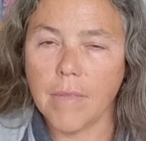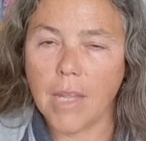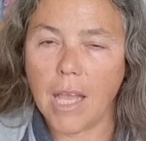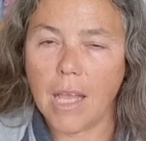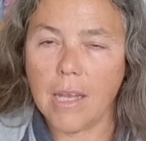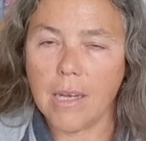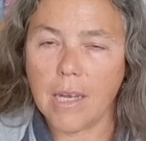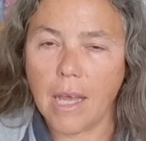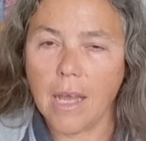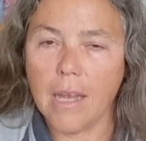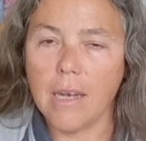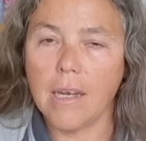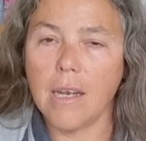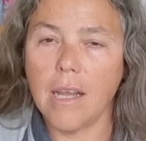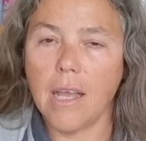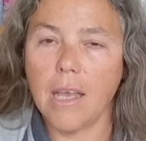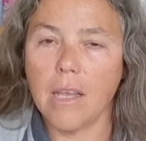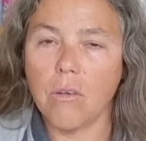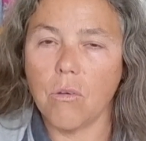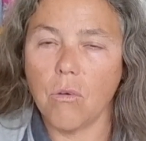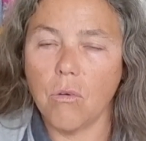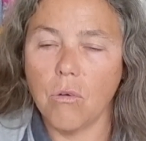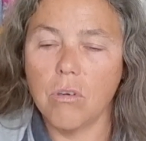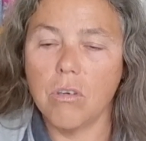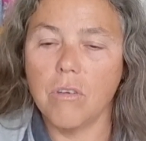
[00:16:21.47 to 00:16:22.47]
And unlike
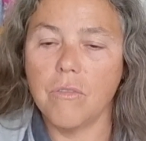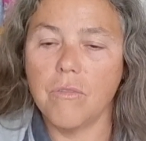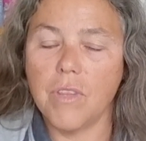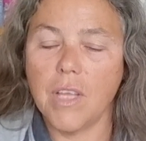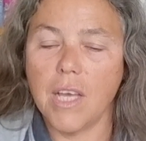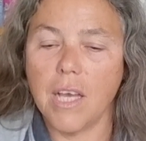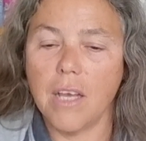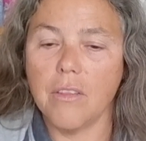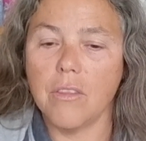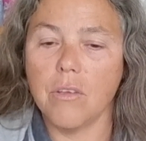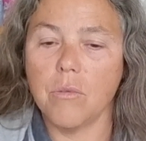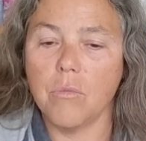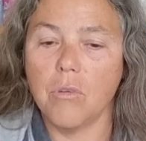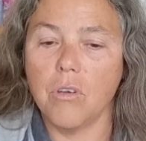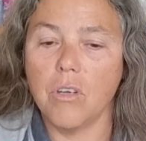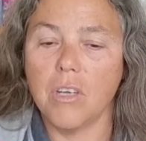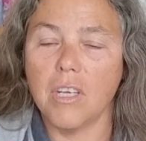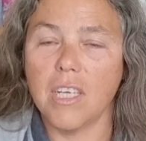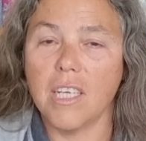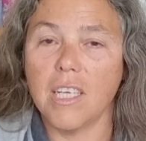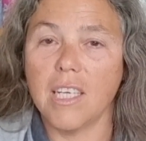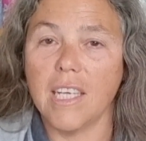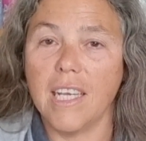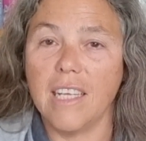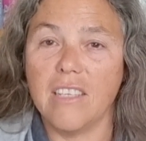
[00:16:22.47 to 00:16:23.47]
all of their other work,
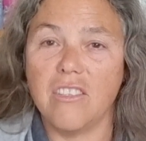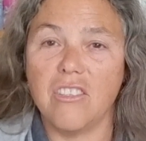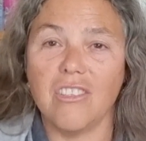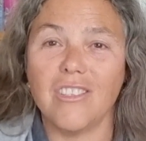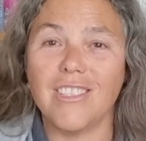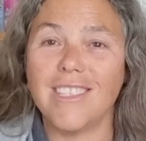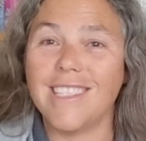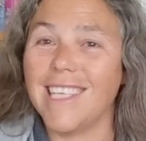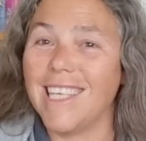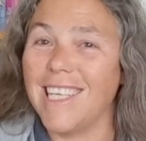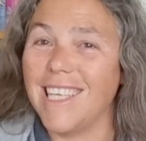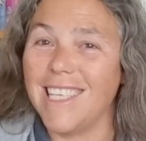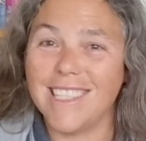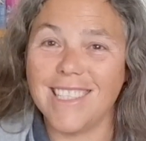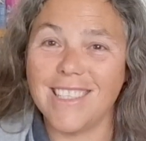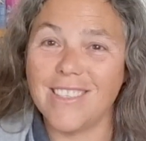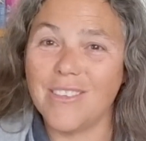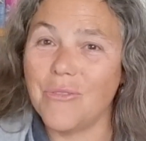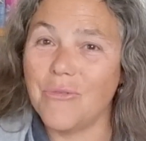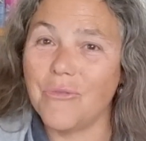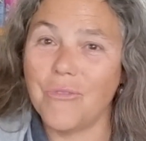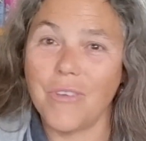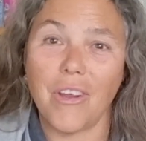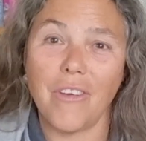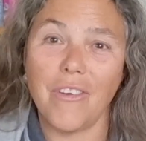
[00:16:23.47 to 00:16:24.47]
it just isn't
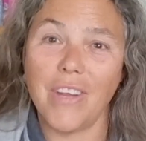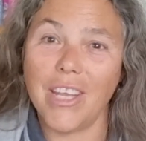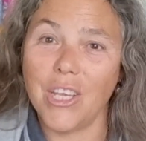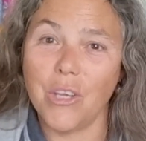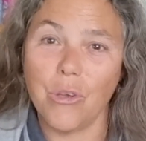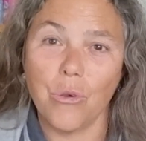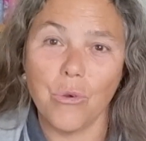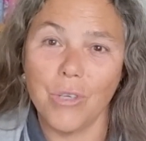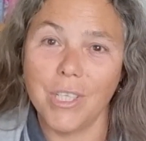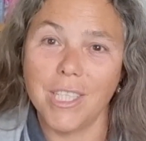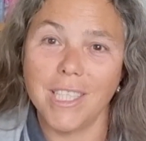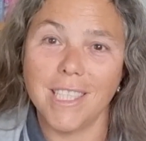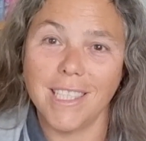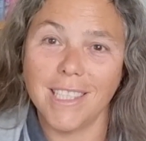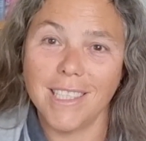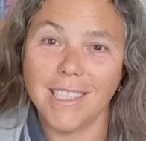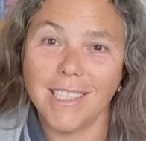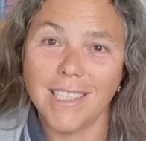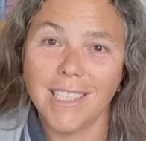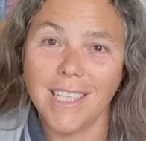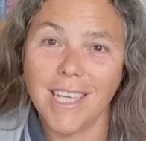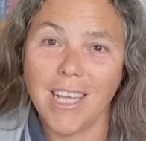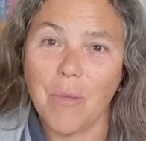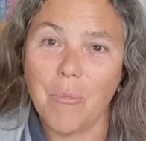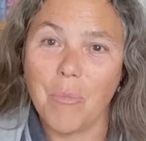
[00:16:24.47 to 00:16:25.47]
very good,
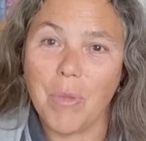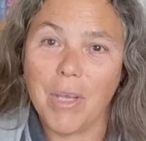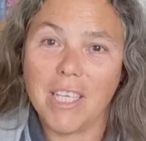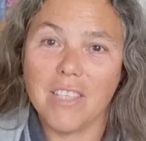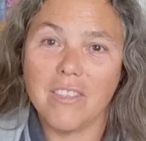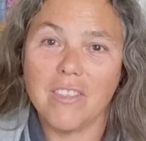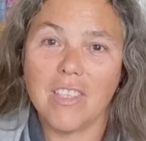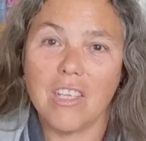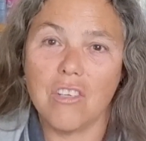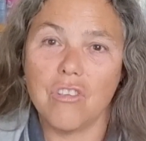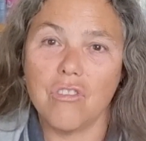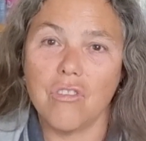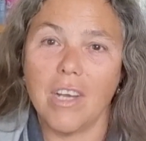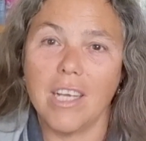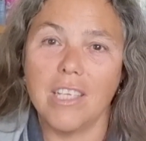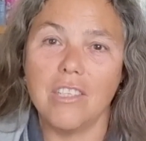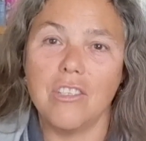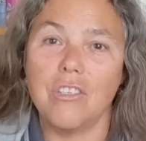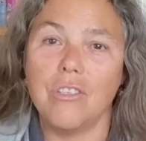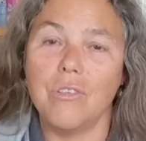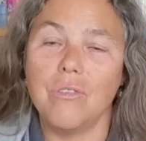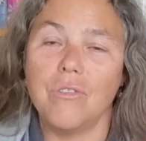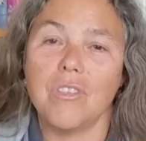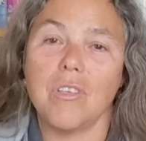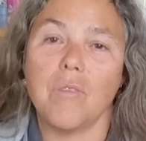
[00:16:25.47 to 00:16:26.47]
because they're trying to
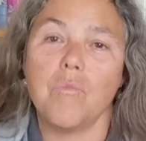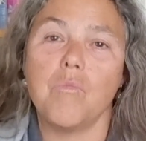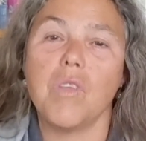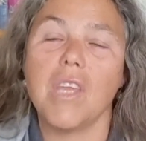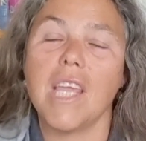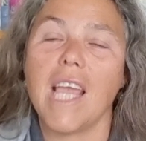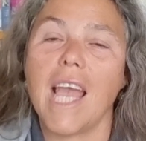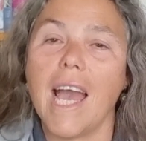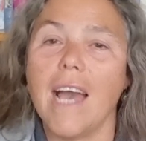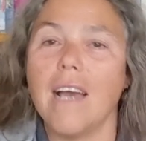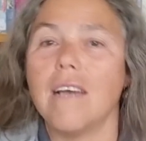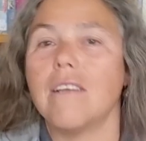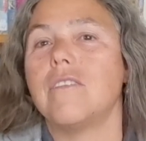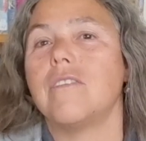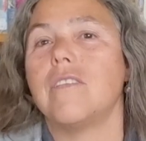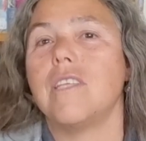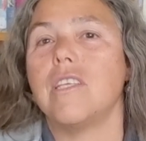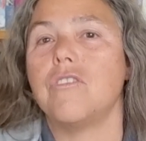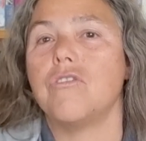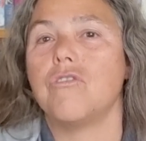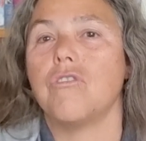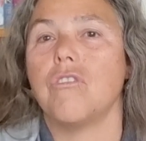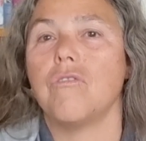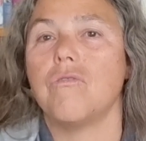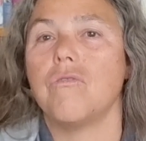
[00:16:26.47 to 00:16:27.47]
do something out of their
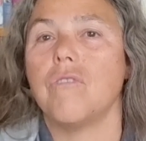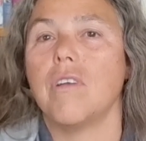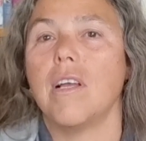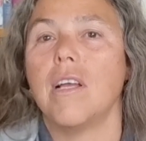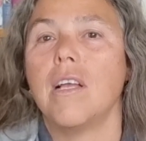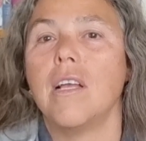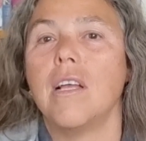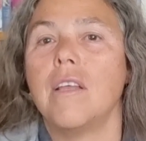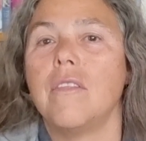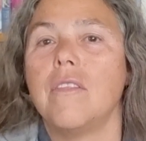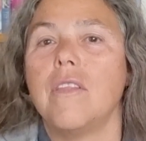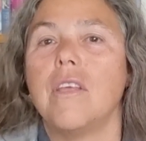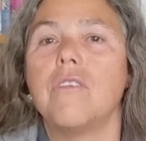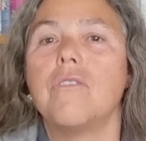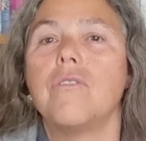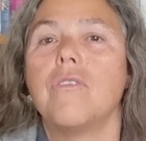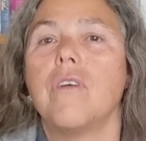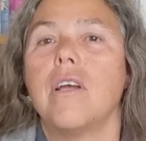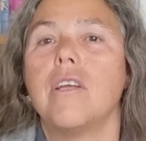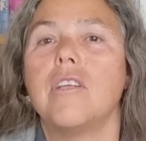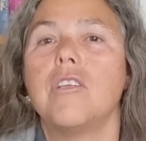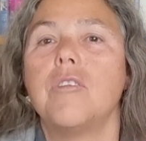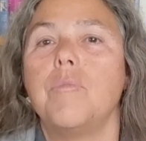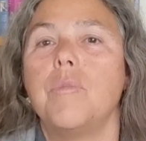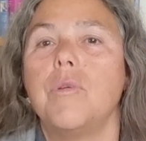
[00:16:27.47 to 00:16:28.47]
genre. They're
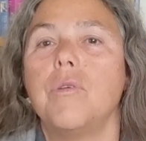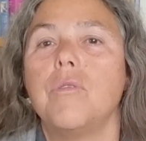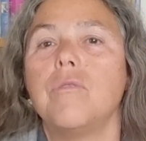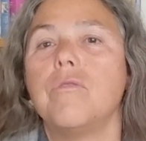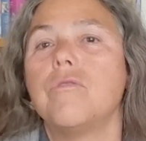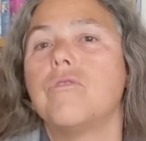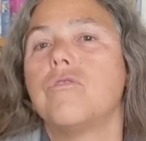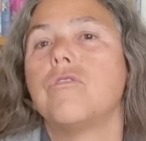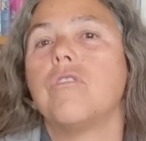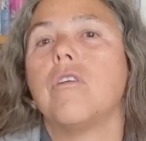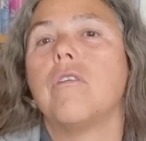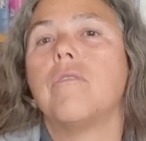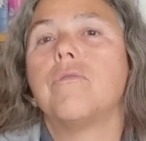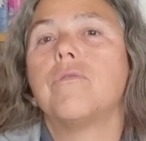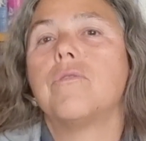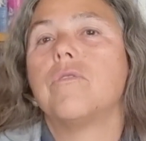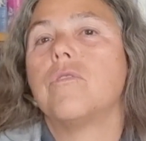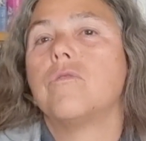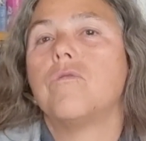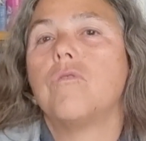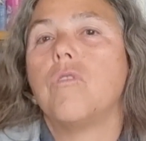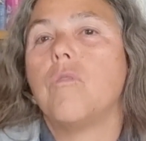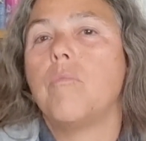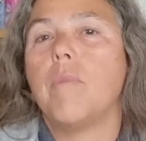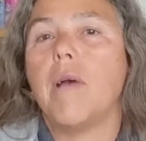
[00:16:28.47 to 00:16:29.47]
trying to be all soft
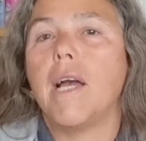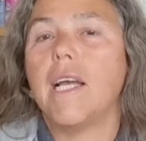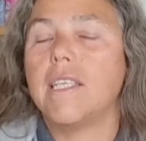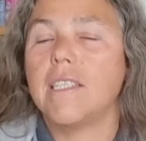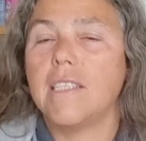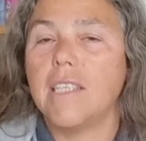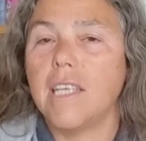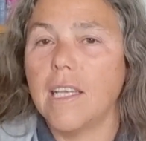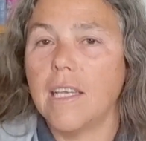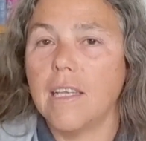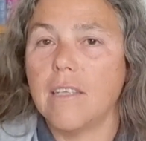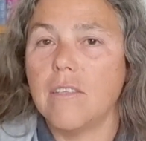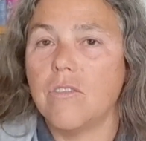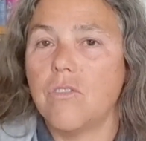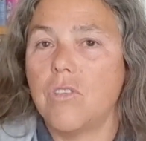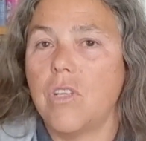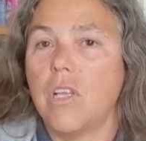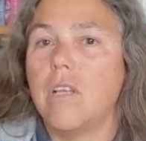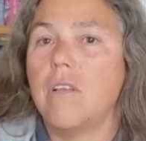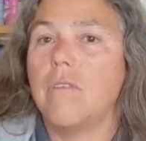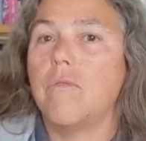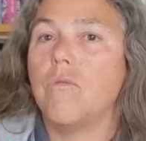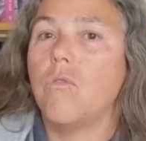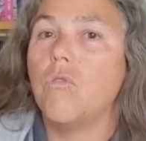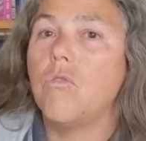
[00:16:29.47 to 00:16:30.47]
and romantic
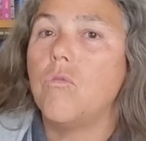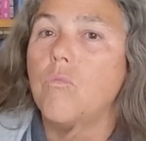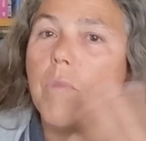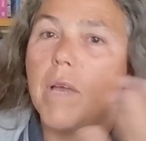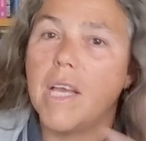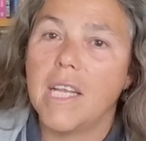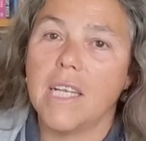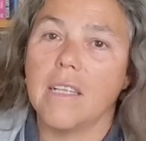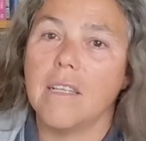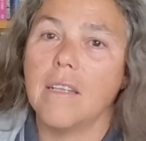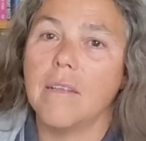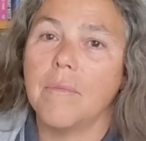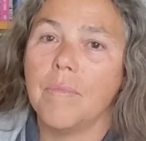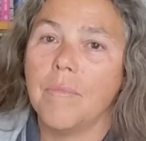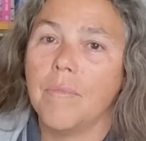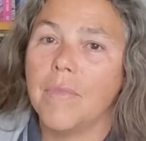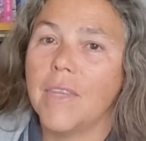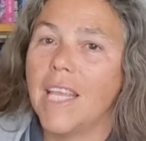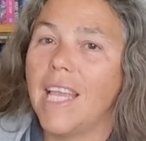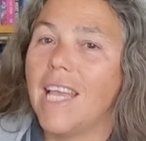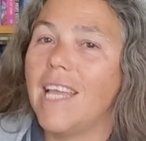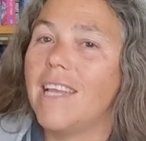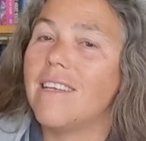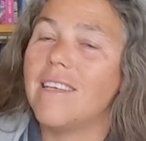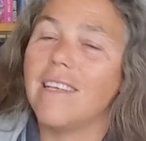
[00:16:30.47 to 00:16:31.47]
instead of all metal.
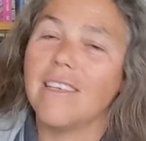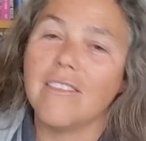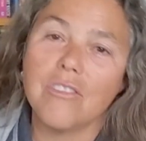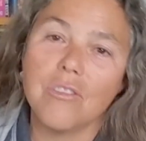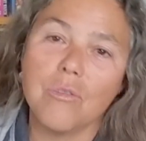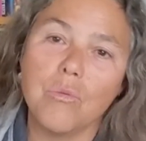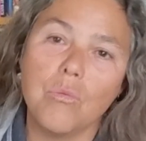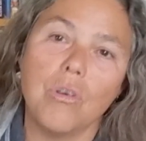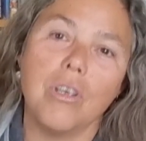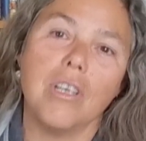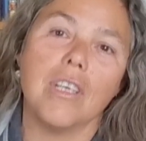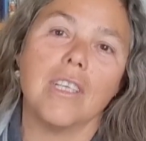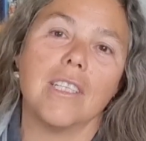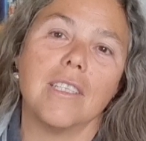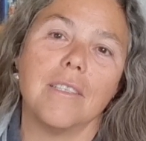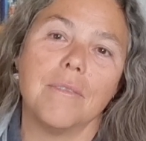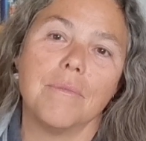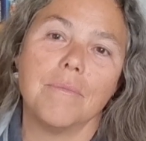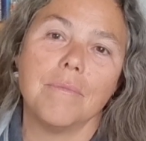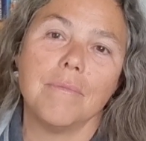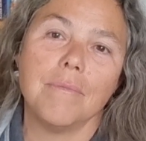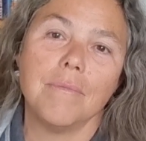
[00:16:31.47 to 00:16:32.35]
It doesn't work.